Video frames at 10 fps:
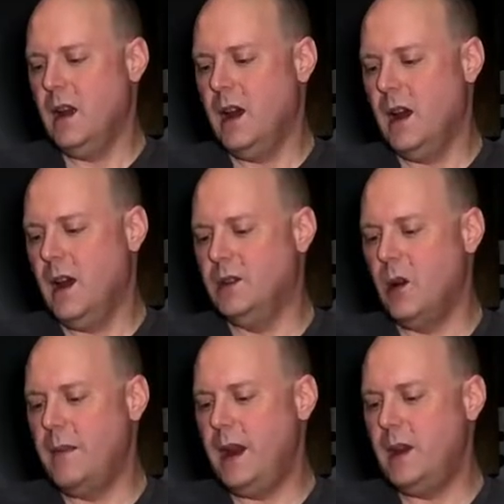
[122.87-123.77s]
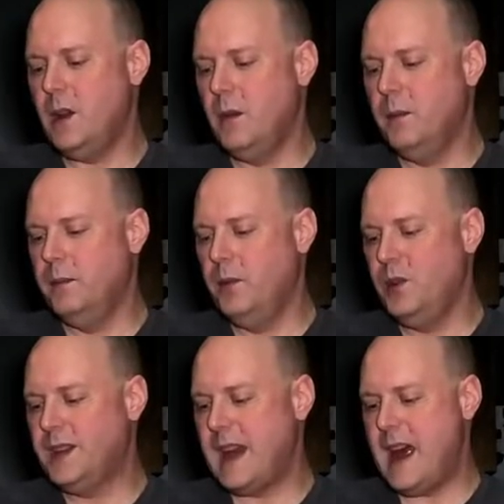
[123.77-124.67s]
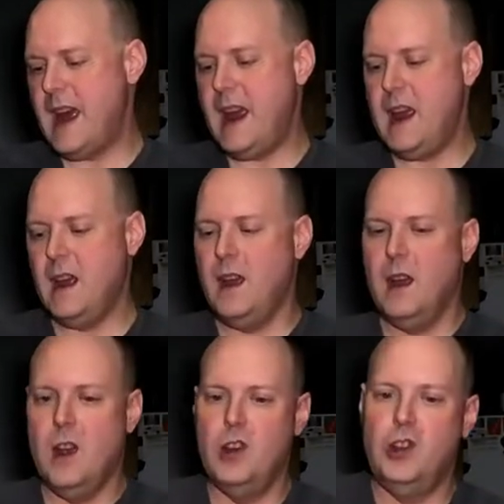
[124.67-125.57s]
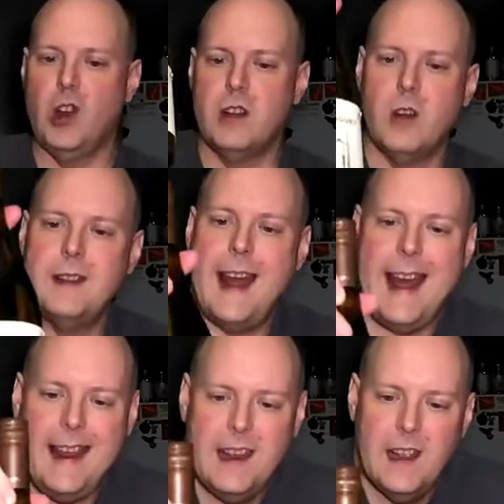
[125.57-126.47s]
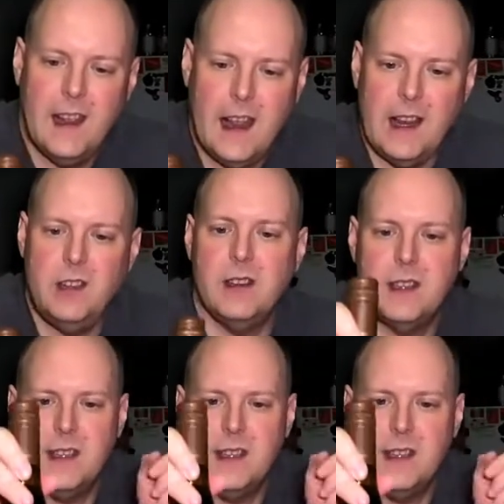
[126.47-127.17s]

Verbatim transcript: uh, Domaine Bousquet Chardonnay. As you can